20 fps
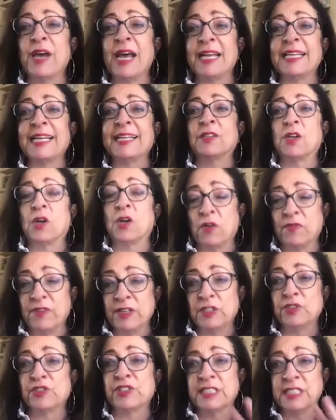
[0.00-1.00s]
had
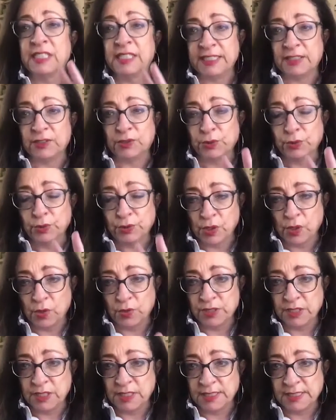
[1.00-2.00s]
COVID, you still need 2
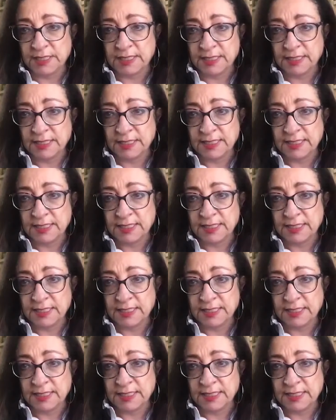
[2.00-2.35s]
doses?